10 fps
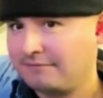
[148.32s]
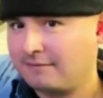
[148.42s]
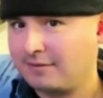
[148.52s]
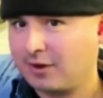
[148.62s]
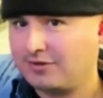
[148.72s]

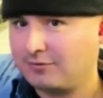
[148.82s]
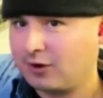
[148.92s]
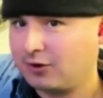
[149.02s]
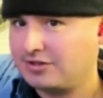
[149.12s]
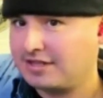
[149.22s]
The
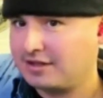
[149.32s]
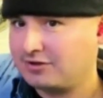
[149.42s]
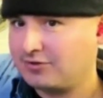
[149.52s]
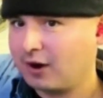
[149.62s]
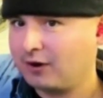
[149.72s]
entry-level
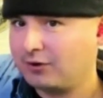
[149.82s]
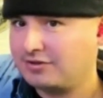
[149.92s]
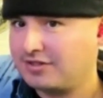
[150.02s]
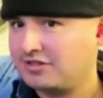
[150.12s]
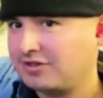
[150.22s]
ZDX model is
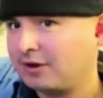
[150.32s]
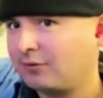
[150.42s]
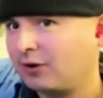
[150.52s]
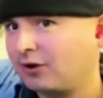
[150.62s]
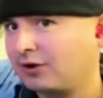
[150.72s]
the
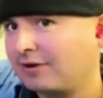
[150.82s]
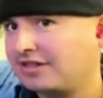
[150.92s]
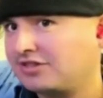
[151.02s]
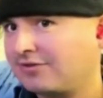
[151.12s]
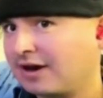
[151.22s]
single-motor
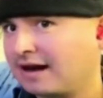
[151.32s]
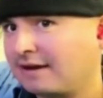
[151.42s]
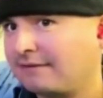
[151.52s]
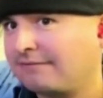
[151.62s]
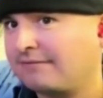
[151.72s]
A-Spec,
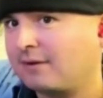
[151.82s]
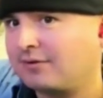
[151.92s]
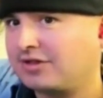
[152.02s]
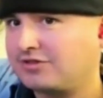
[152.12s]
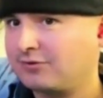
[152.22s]

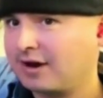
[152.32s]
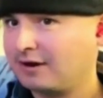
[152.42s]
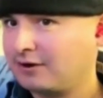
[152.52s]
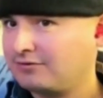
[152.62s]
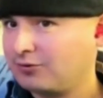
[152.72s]
which has
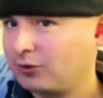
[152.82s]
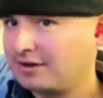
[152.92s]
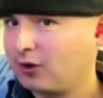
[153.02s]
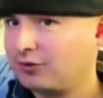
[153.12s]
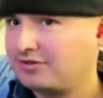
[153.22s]
340
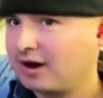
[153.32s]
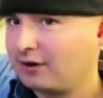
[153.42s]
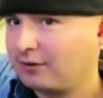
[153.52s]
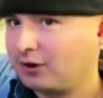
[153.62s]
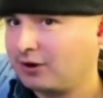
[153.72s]
horsepower
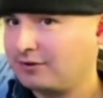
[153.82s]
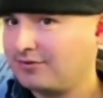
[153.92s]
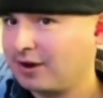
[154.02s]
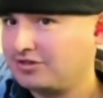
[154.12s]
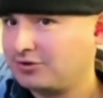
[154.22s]
motor and
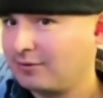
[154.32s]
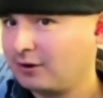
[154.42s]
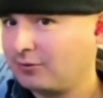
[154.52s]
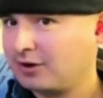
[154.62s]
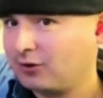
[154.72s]
drives the rear
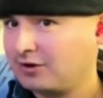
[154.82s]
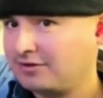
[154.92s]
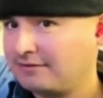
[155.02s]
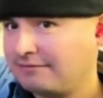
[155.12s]
wheels.